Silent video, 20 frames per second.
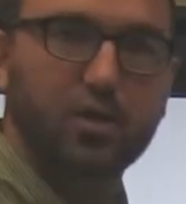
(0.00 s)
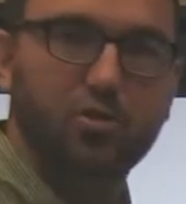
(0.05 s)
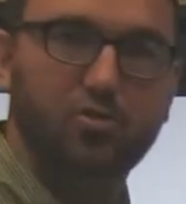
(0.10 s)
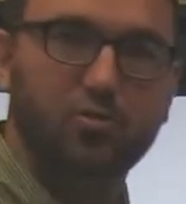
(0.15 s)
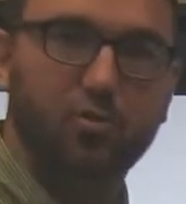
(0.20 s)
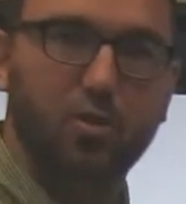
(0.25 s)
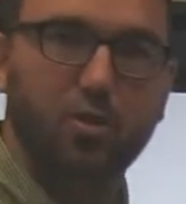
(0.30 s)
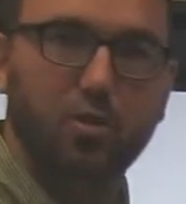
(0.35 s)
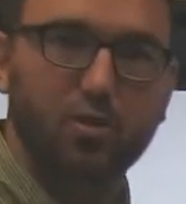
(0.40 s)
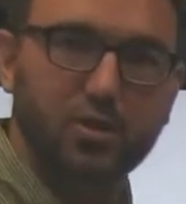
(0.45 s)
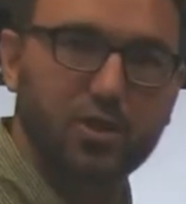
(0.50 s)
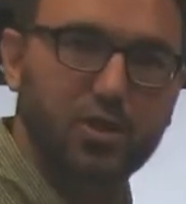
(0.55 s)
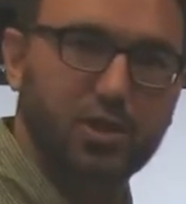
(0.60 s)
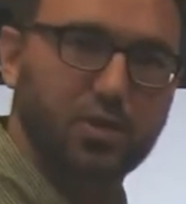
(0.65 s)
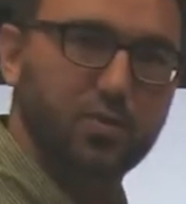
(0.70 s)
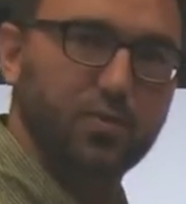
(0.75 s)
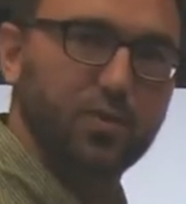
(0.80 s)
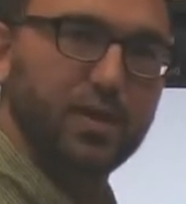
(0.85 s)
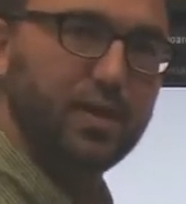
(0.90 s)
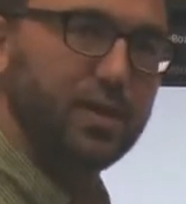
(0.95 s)
to draw on the
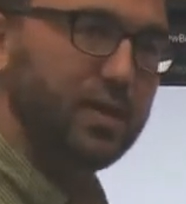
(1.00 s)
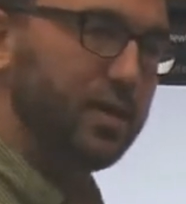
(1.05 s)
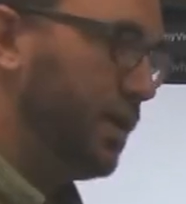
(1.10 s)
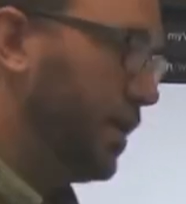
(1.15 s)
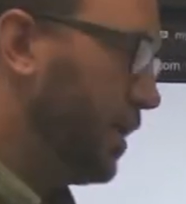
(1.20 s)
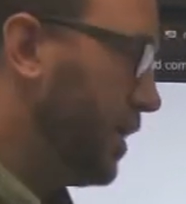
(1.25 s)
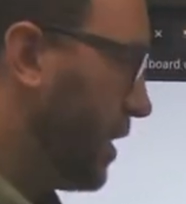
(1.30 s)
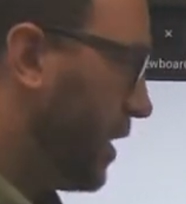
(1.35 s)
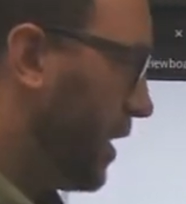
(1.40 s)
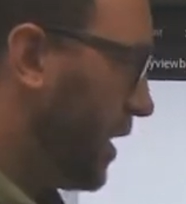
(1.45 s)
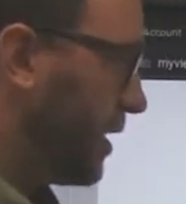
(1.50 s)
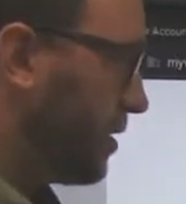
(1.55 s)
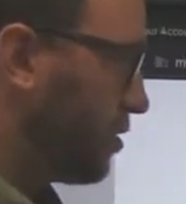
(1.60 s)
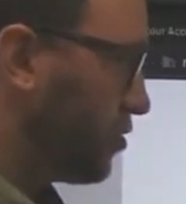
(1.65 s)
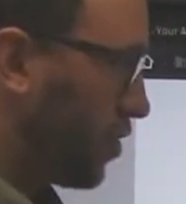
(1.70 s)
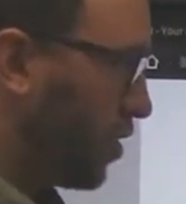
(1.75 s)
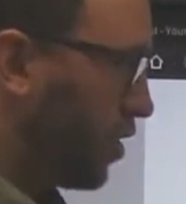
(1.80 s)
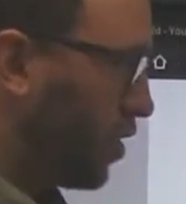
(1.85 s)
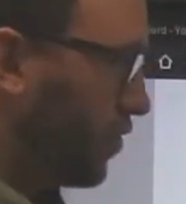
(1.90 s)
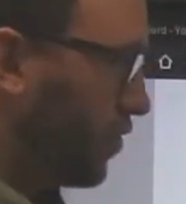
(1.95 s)
screen, draw